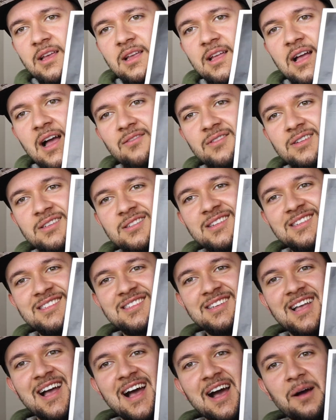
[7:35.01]
Like obviously
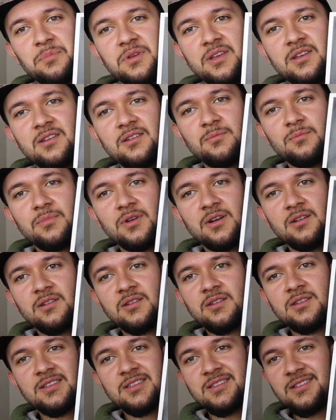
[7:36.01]
it's a copy,
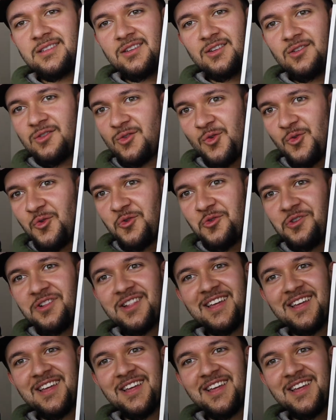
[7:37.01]
but still cool.